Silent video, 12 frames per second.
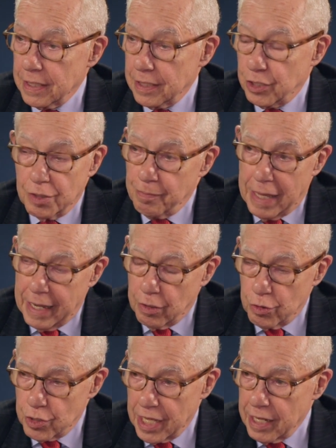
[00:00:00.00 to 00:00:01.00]
It shouldn't matter
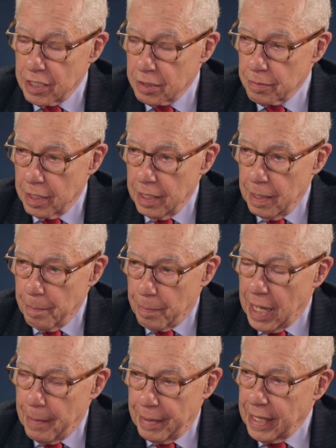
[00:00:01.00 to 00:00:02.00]
whose head is
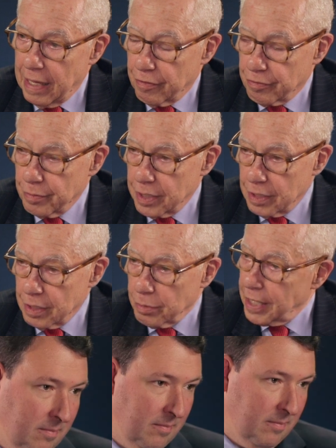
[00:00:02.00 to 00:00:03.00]
popping out from under the
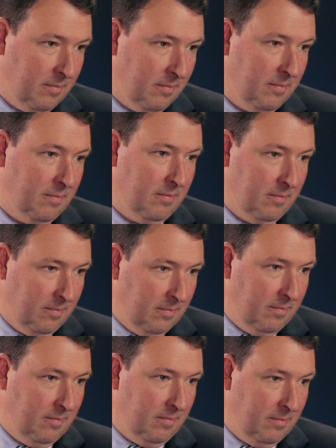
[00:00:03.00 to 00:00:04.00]
black robe.
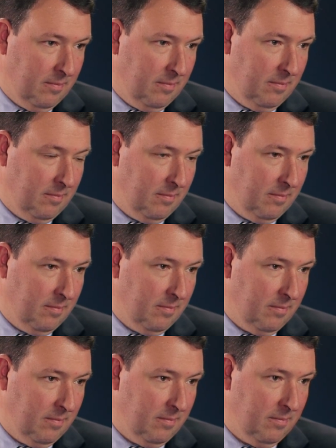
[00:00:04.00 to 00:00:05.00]
Um, it
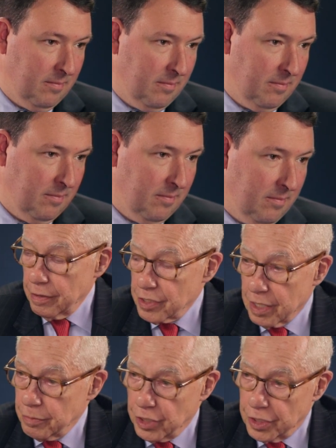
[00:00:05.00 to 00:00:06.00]
may very well matter.
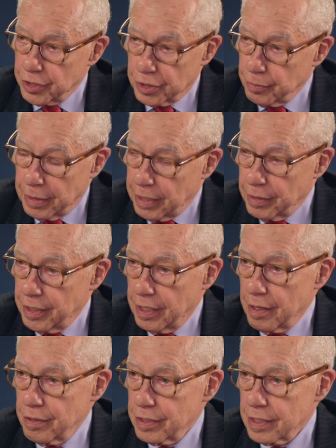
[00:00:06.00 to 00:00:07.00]
Some judges are better than
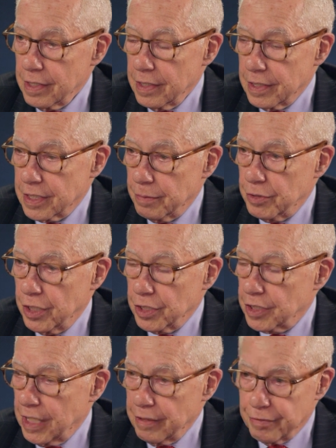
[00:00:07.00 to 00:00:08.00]
others. Some
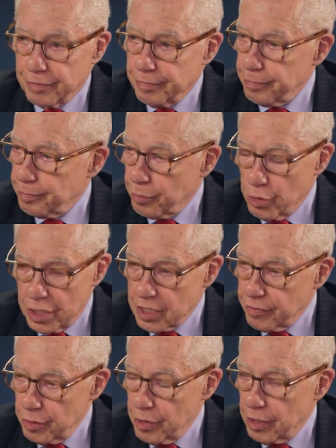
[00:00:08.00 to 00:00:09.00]
judges have points
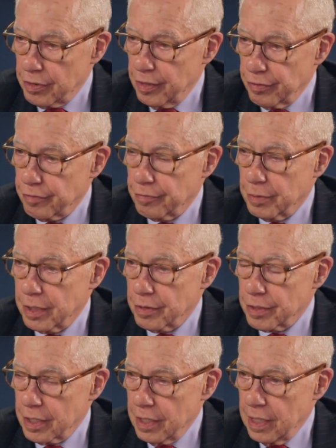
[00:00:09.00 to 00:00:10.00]
of view that are different from
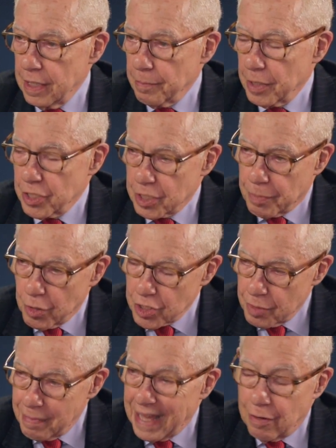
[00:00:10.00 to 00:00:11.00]
others. But it's
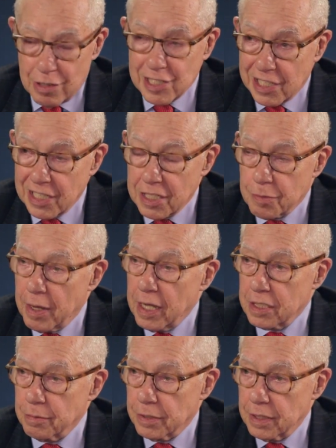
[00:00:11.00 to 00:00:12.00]
supposed to matter as little as
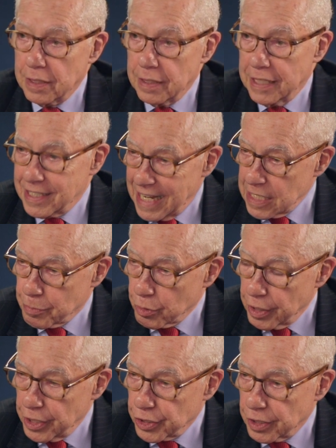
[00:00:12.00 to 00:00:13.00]
possible. It's
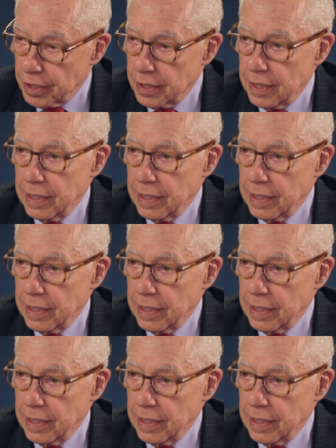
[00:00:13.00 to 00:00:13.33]
aspirational.